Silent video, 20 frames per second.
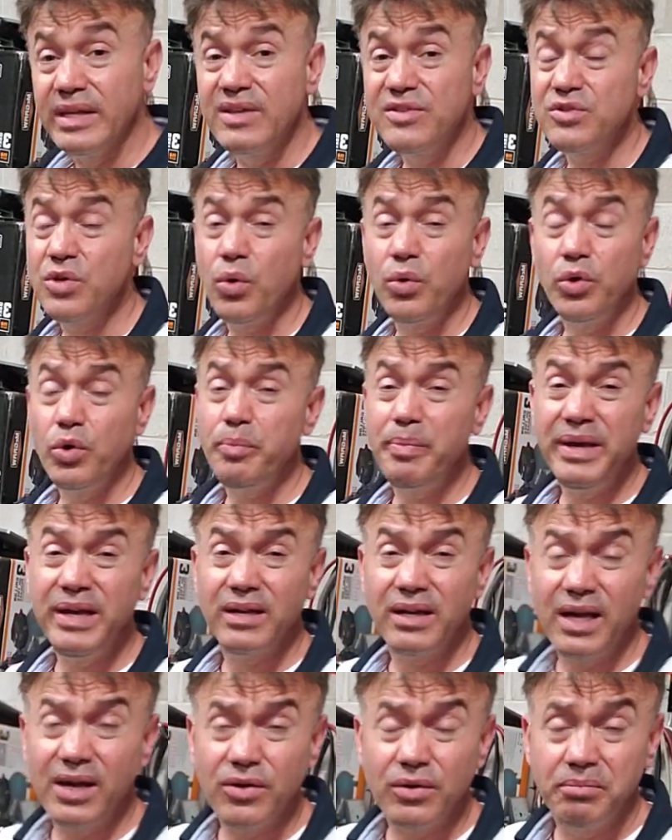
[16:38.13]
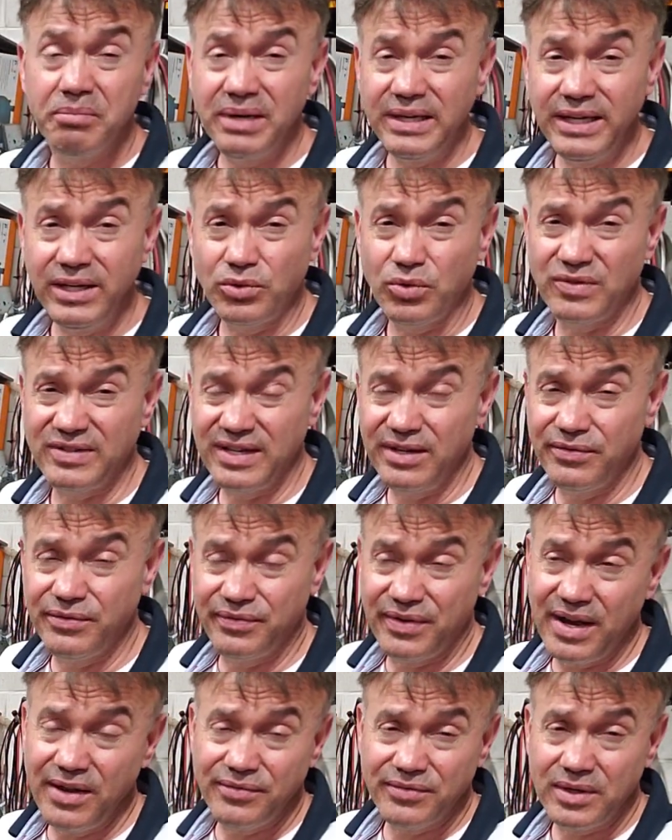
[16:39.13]
So you pay a lot of money to save
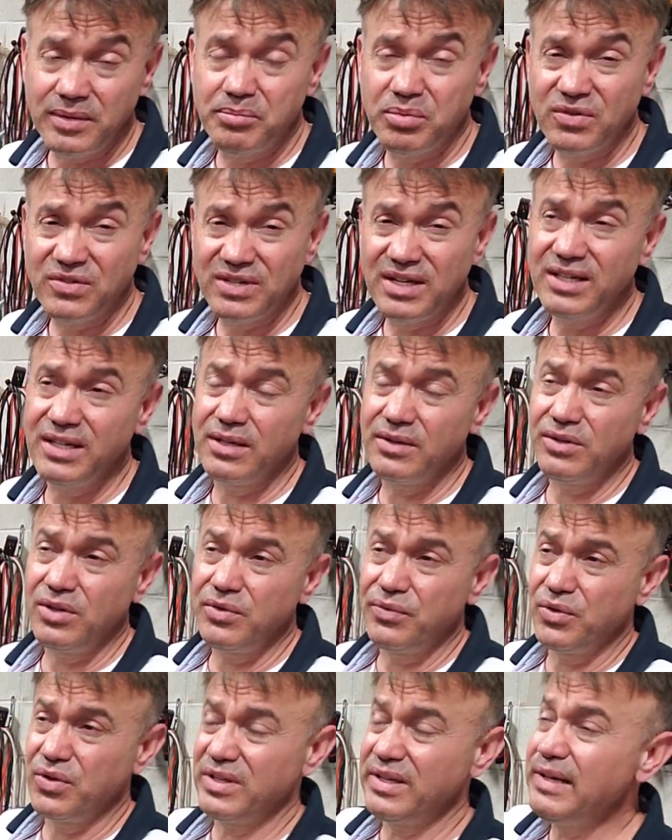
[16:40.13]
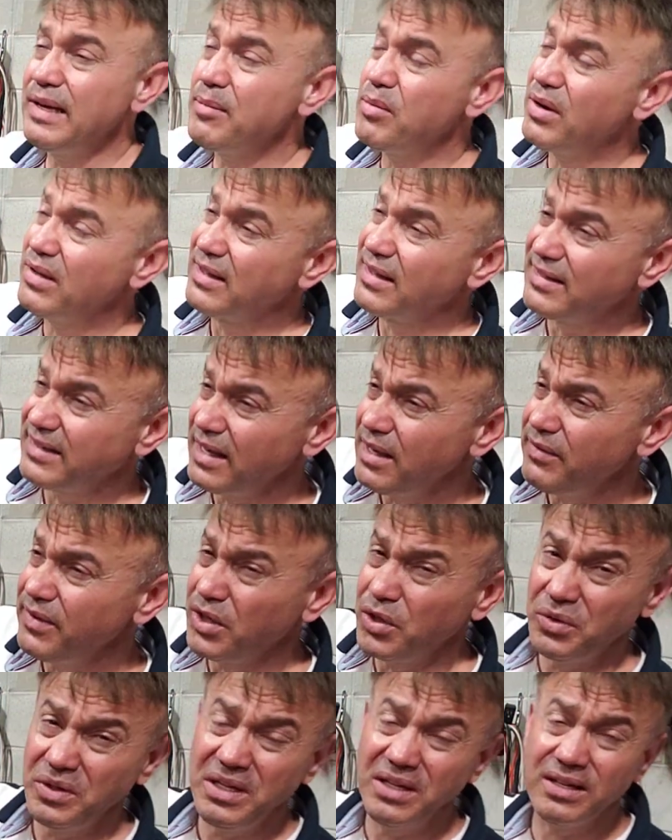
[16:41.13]
5, 10%, and if you think about the
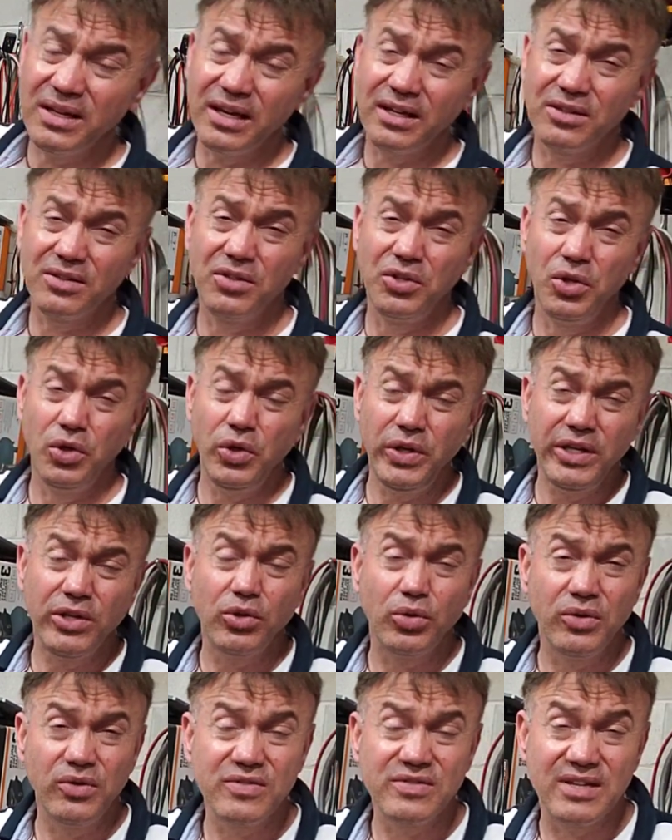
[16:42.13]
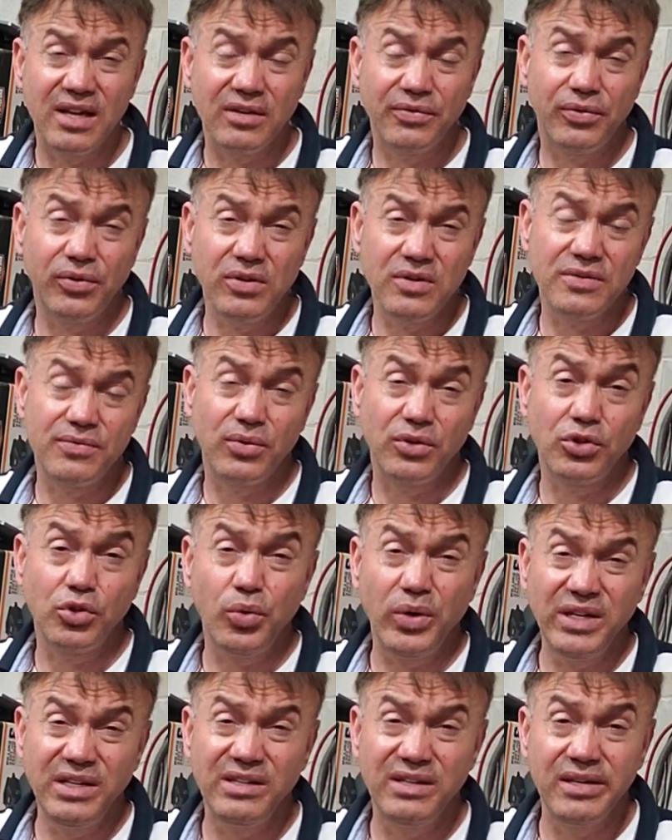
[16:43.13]
saving, you need to use that furnace for
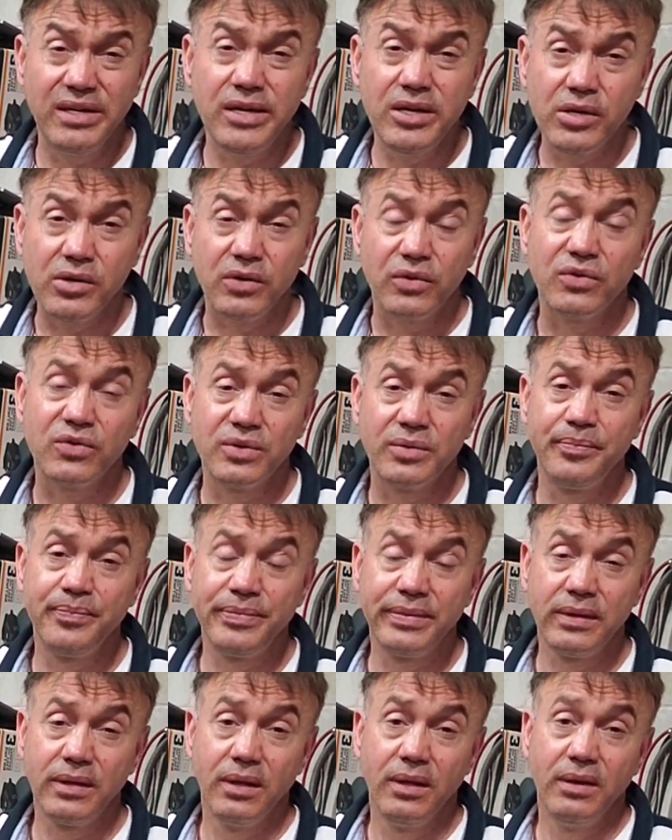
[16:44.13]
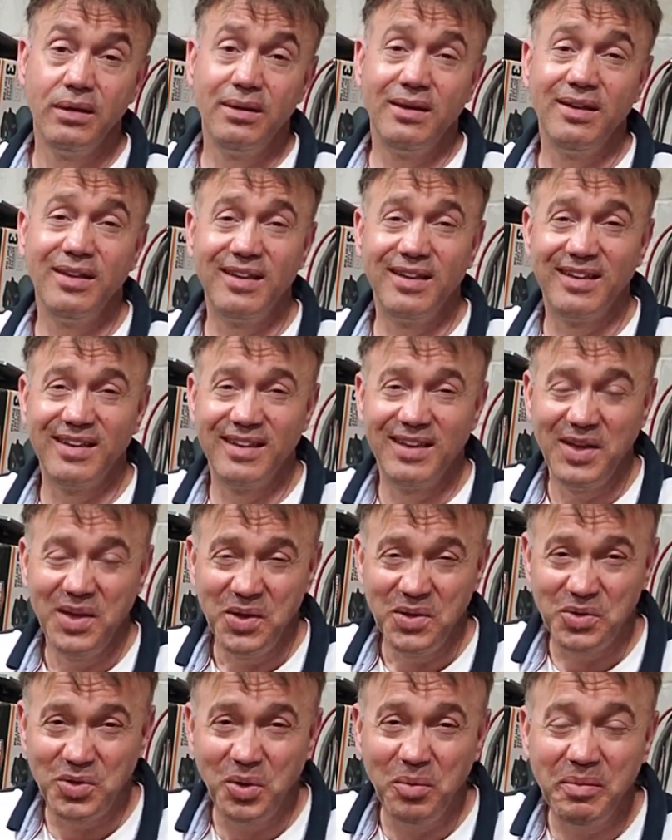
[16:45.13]
20 years
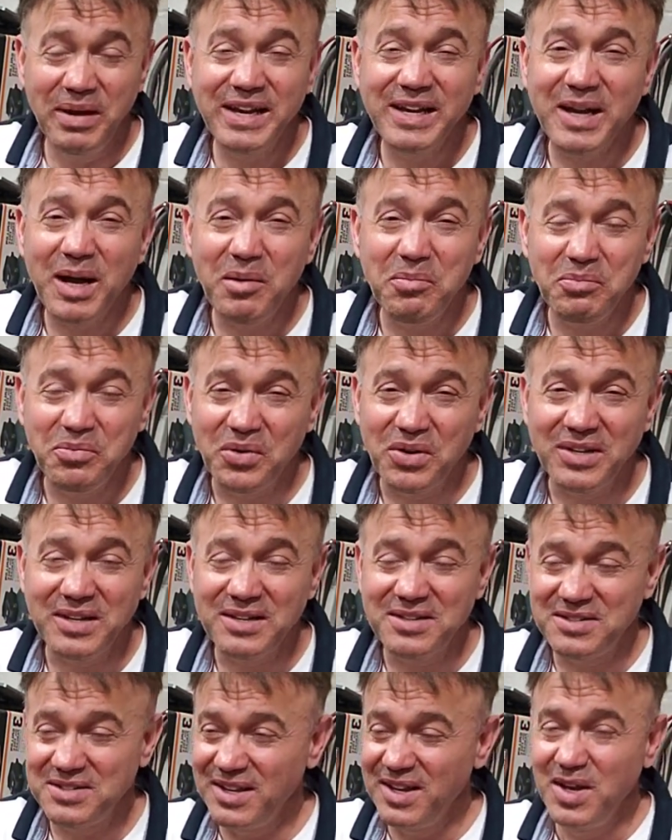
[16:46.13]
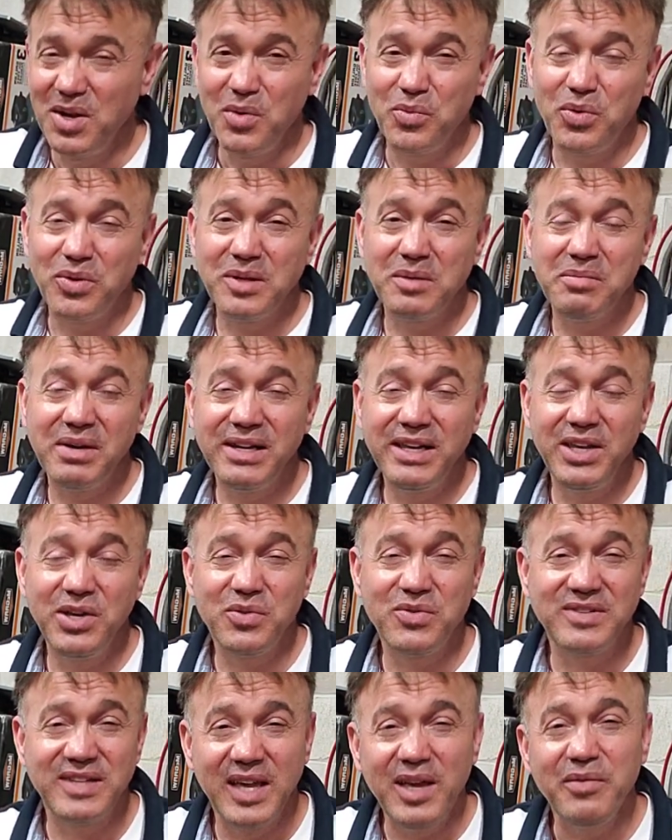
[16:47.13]
to make up for the money
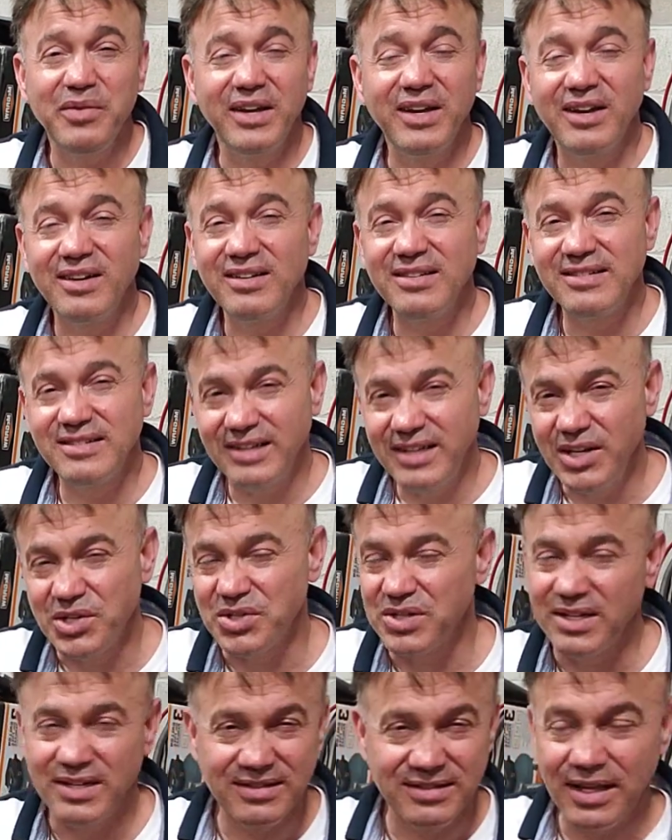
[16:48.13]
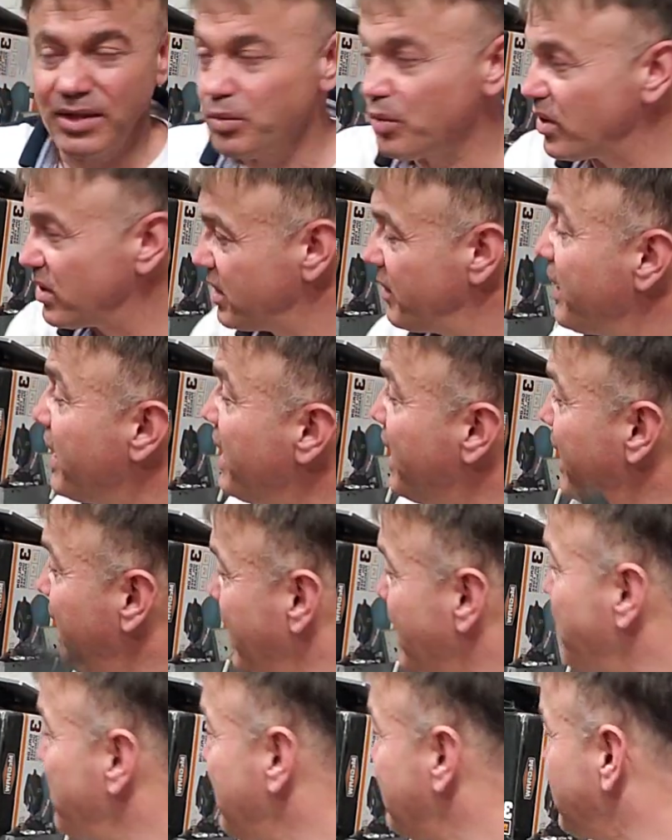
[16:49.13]
you're saving on installation. It's not worth it.
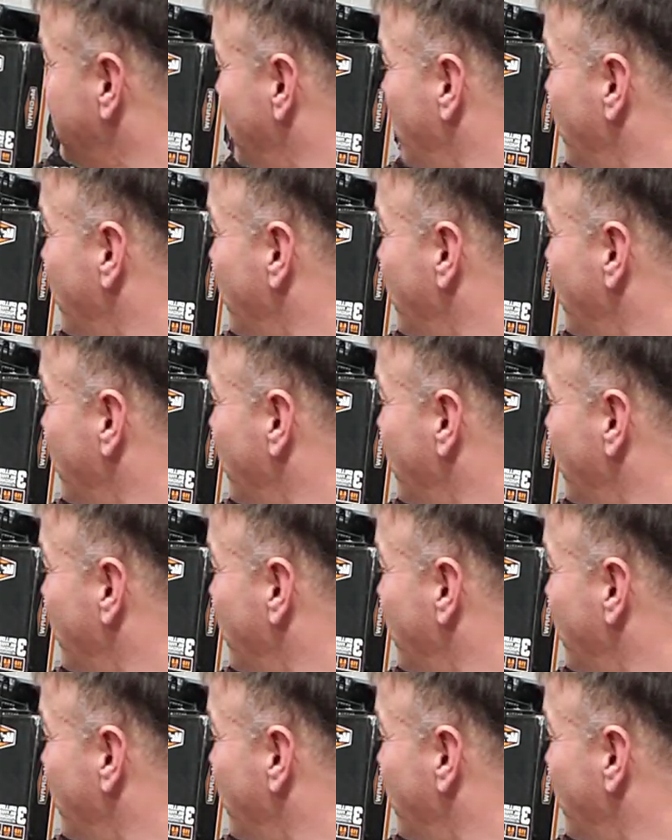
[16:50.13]
Anyway, it's a